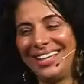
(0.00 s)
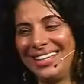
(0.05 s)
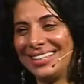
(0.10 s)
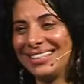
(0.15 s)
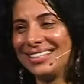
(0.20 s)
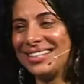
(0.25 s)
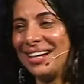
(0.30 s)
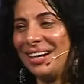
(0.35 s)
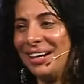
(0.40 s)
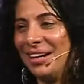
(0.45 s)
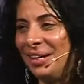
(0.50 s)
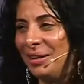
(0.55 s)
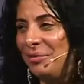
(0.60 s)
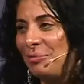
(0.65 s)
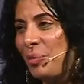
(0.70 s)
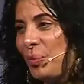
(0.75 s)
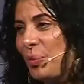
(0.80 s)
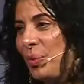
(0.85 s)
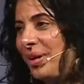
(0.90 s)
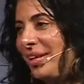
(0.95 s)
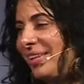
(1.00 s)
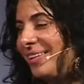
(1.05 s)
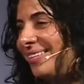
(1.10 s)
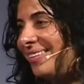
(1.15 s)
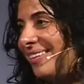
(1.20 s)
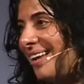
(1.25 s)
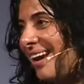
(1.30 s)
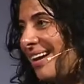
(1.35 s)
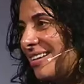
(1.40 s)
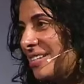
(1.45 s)
and I'm
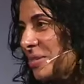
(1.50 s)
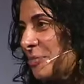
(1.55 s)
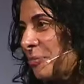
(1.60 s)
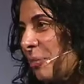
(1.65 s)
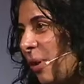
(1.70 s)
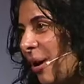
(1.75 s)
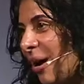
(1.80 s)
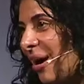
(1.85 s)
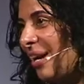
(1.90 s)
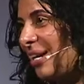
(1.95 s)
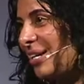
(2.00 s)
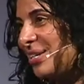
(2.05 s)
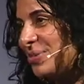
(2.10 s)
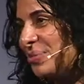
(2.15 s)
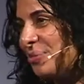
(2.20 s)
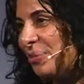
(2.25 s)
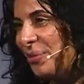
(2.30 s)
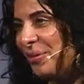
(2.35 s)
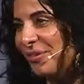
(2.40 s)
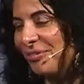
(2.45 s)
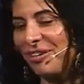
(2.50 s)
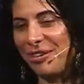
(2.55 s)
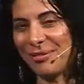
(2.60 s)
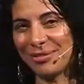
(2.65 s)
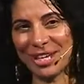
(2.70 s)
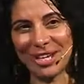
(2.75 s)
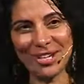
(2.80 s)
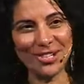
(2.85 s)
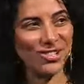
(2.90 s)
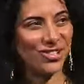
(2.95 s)
with XPRIZE. We're a
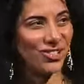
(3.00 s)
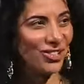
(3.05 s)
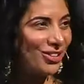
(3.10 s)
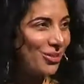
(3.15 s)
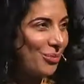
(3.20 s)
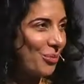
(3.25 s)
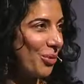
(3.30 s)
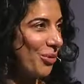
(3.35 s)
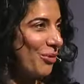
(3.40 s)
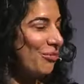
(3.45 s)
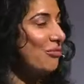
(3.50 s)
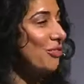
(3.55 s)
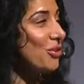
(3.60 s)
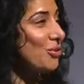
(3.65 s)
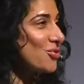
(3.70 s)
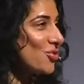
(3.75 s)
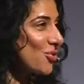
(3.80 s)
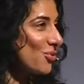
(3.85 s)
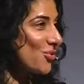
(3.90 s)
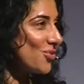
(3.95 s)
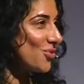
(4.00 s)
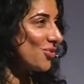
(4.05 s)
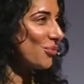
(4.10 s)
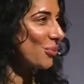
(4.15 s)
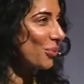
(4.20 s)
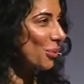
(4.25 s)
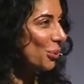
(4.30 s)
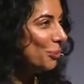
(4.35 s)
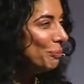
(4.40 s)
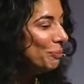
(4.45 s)
foundation. We're a
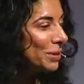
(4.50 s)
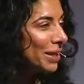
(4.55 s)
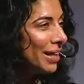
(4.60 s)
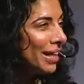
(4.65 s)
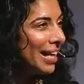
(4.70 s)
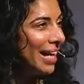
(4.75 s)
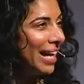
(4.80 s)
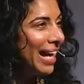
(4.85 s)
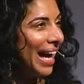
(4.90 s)
futurist group.